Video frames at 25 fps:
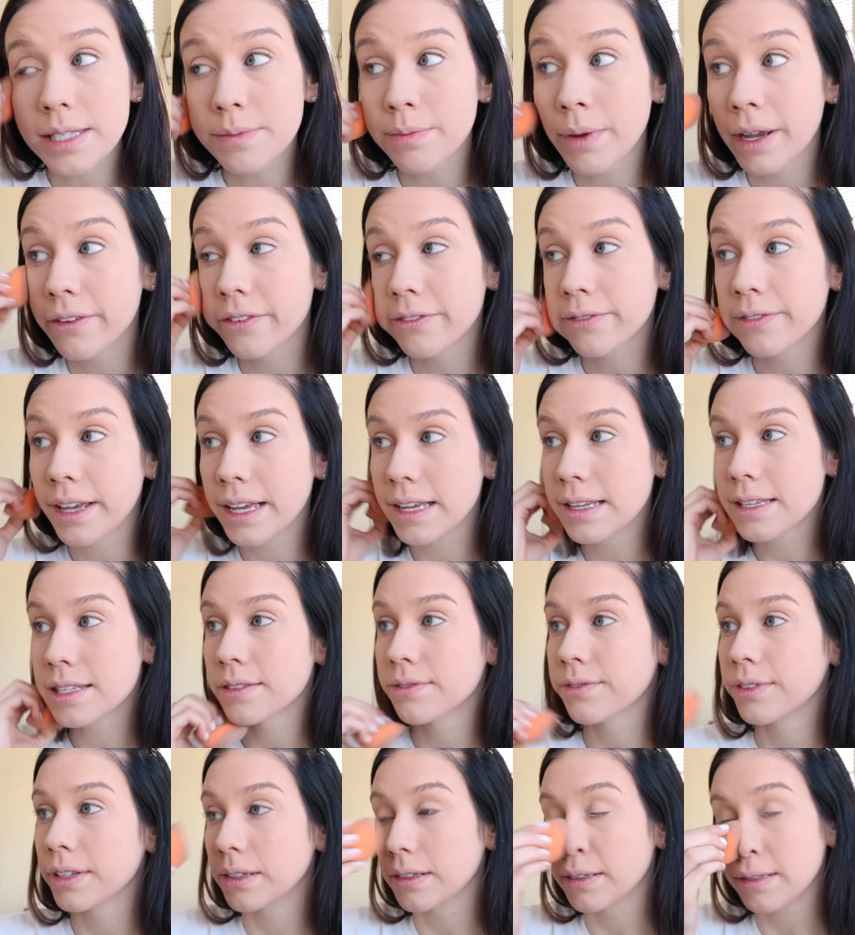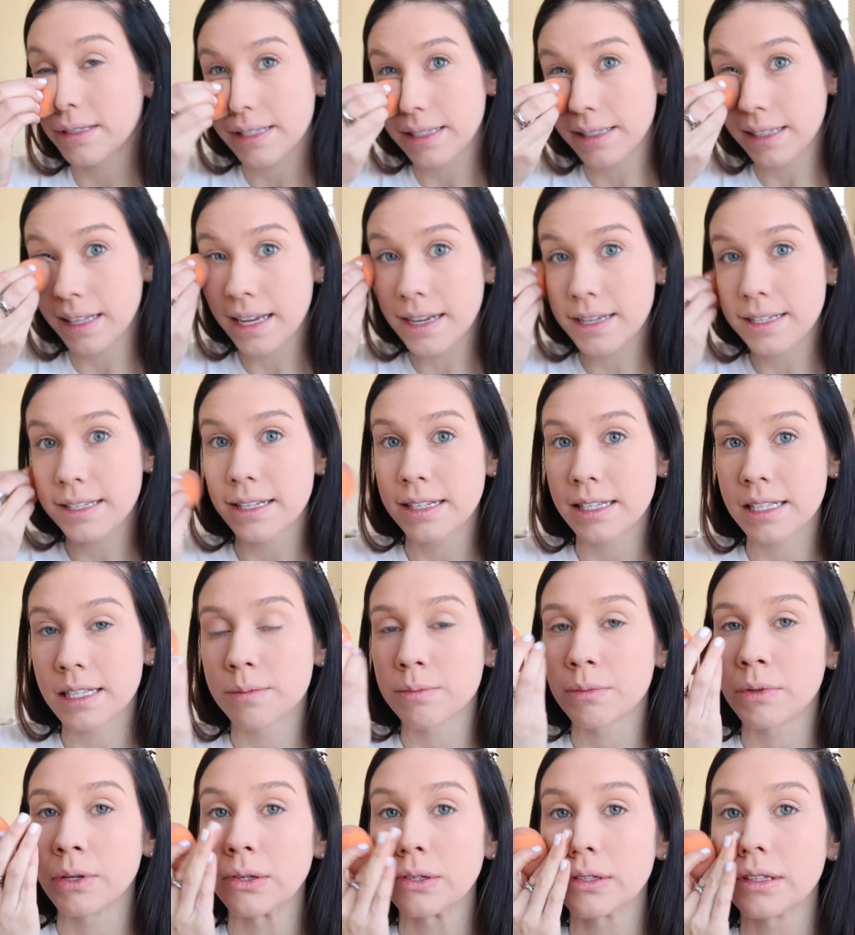My face feels nice and
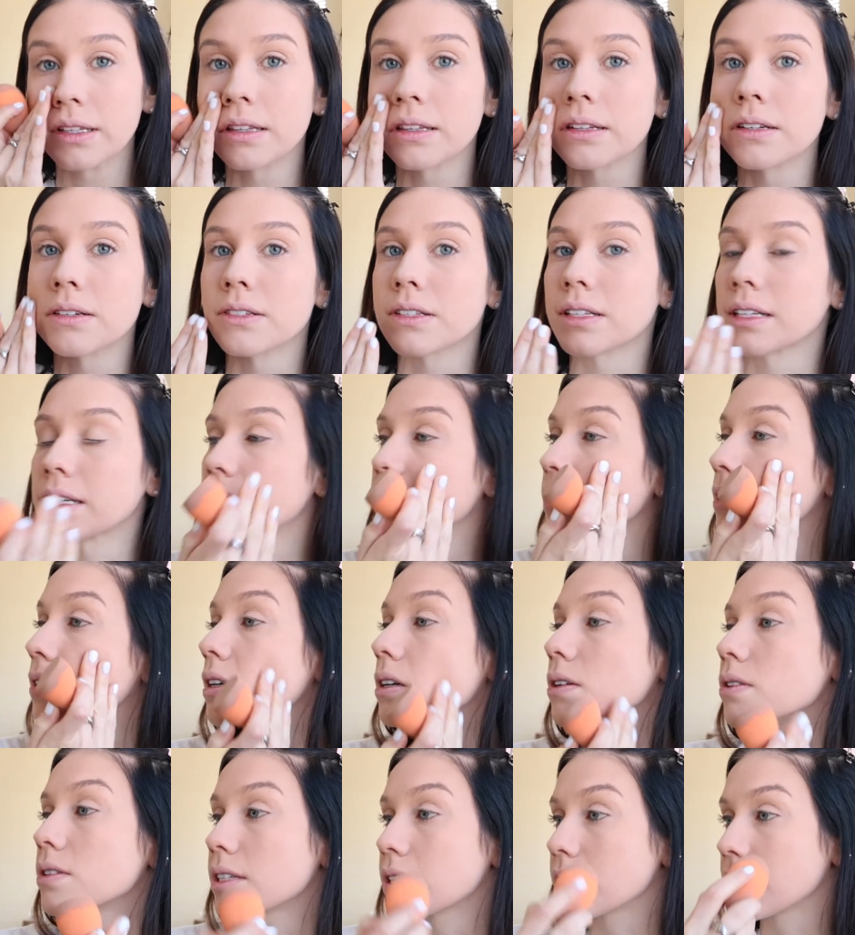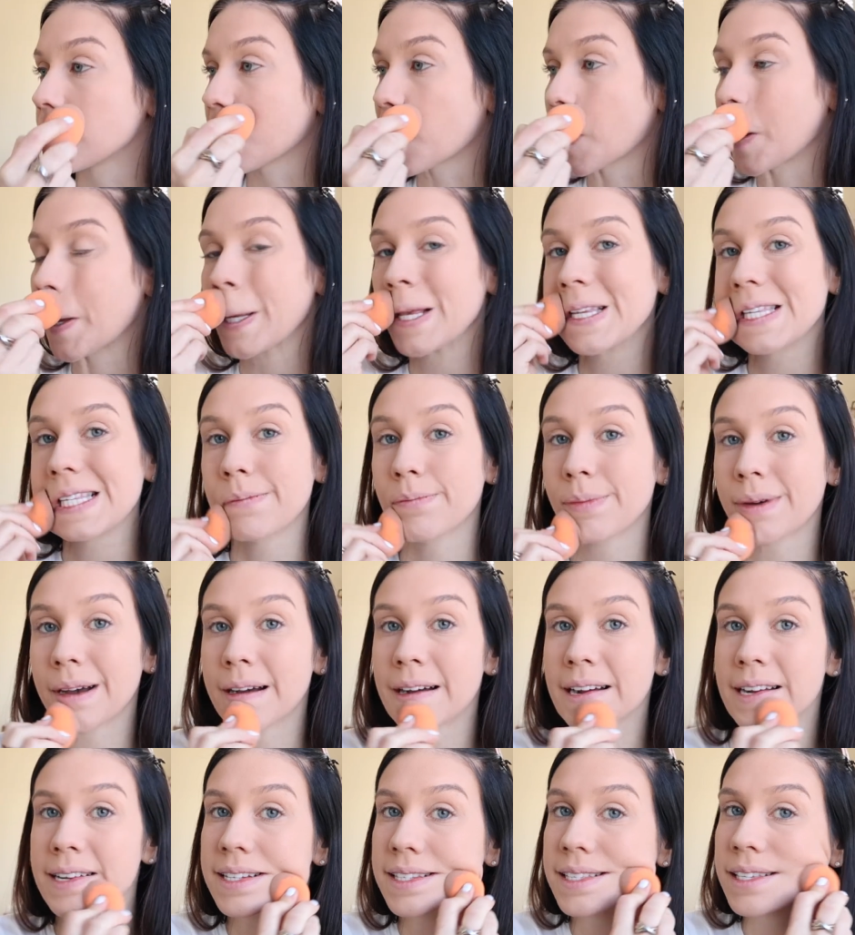smooth, and there's like no sticky
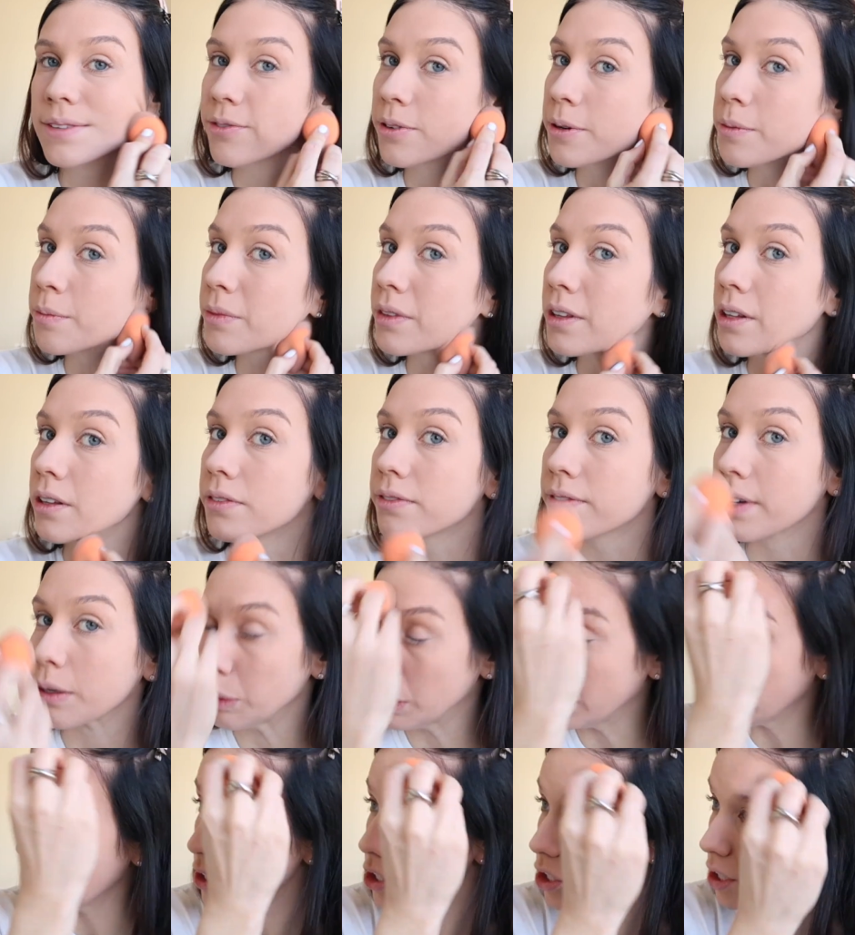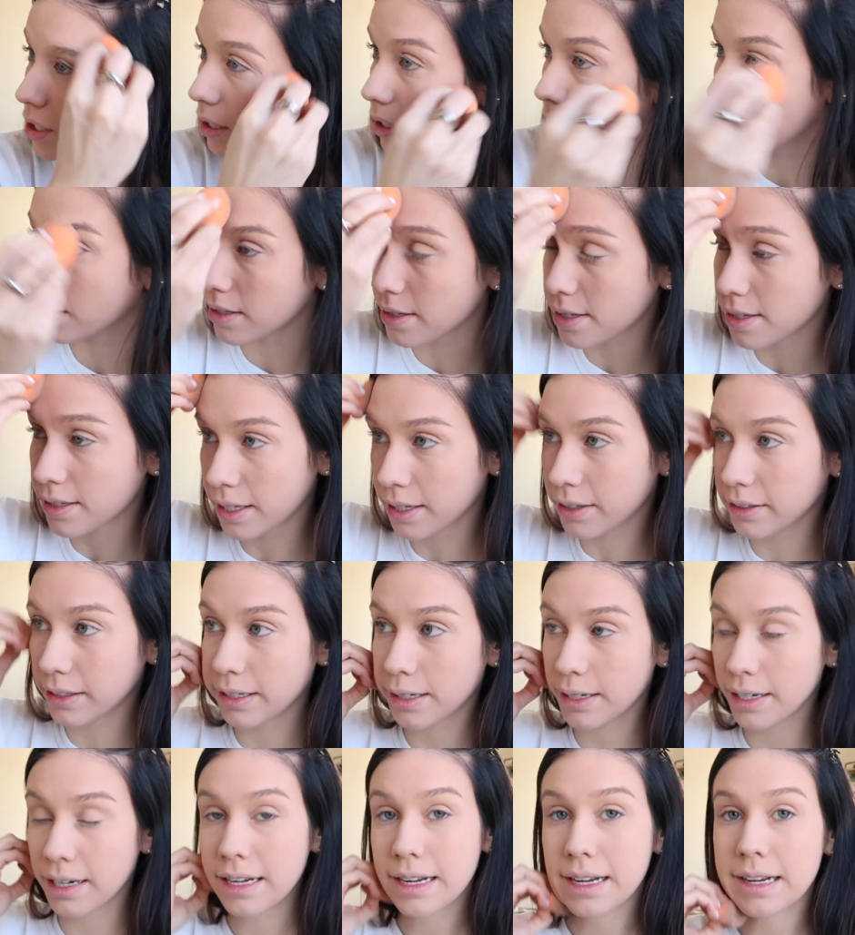spots from the foundation and
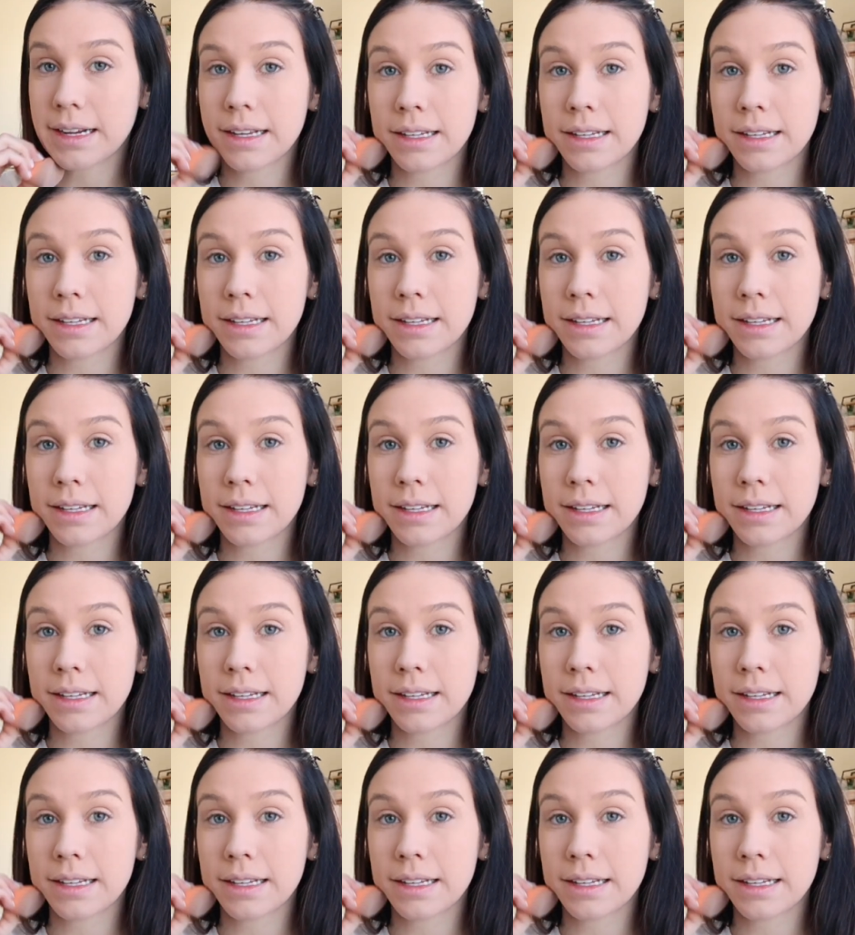concealer.